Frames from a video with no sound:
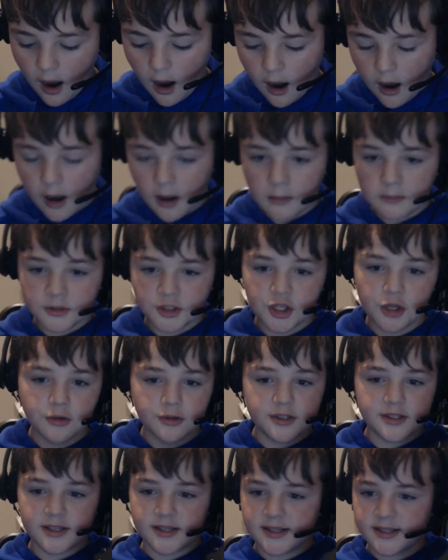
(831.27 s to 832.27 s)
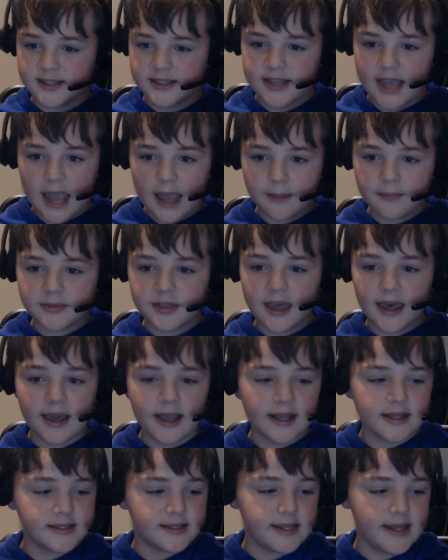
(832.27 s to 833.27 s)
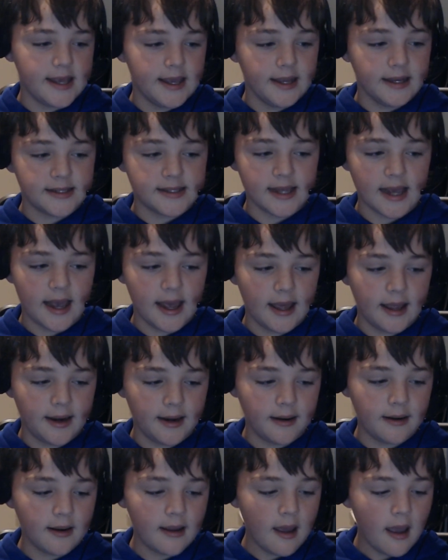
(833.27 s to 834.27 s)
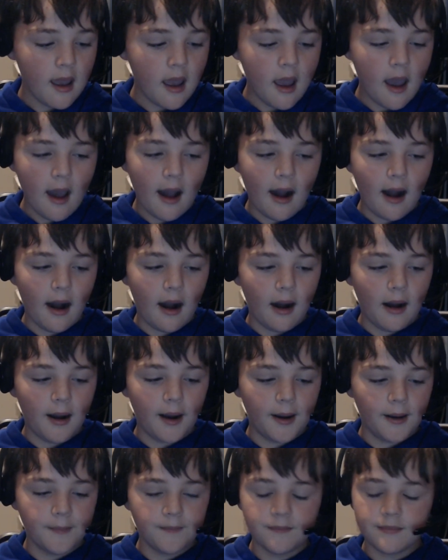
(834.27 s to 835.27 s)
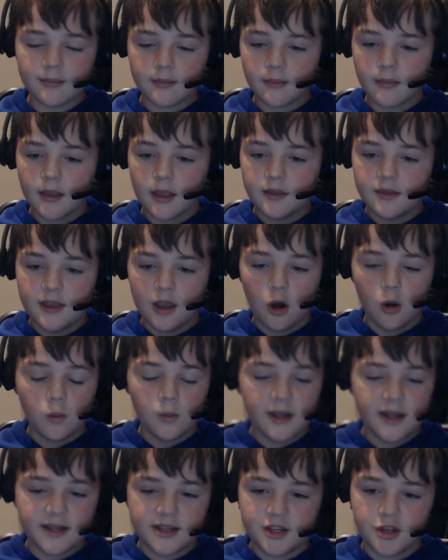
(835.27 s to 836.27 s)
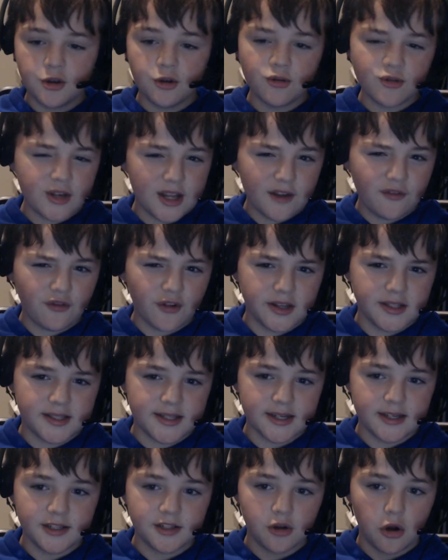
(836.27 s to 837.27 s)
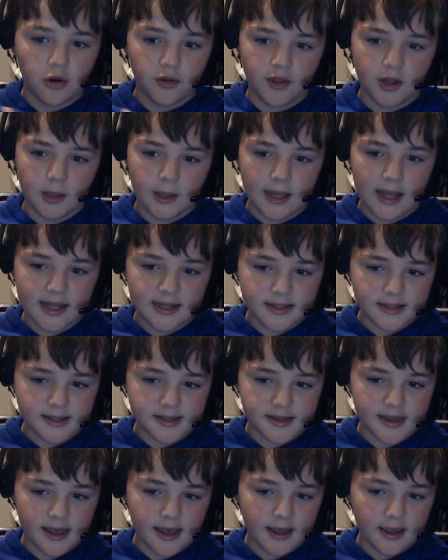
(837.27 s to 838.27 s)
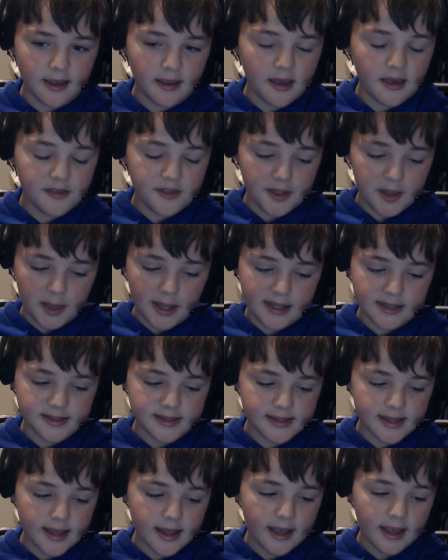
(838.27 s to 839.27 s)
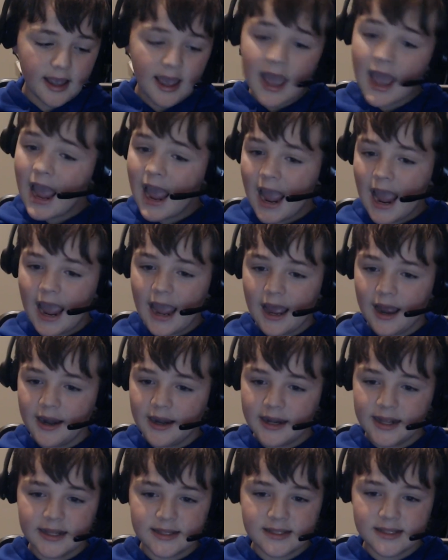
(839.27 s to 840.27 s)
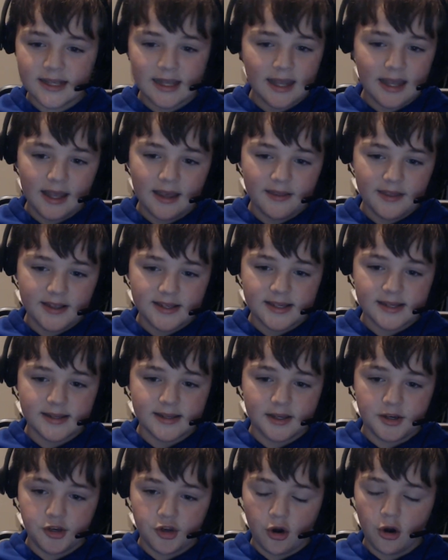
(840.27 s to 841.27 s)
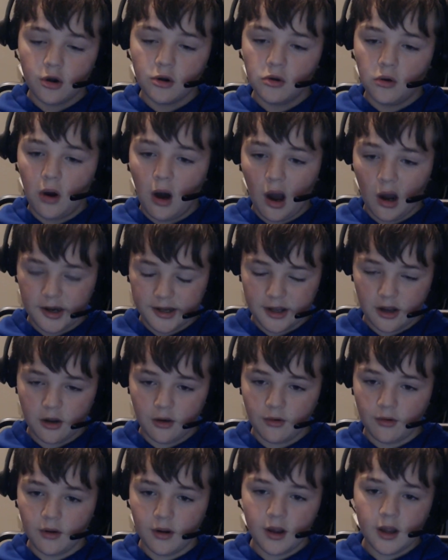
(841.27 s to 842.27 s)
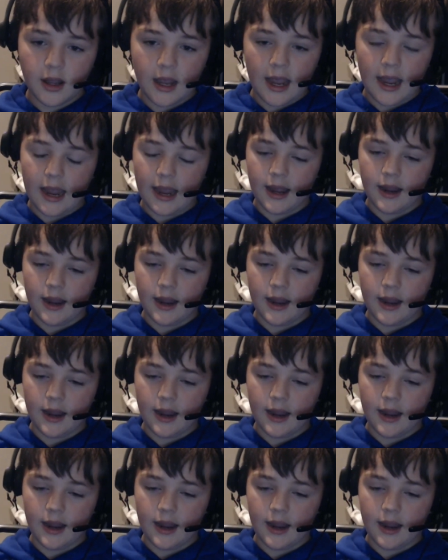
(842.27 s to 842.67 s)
Shoots the same thing as the E10. The only two differences are the lens thing, and this is internal audio, and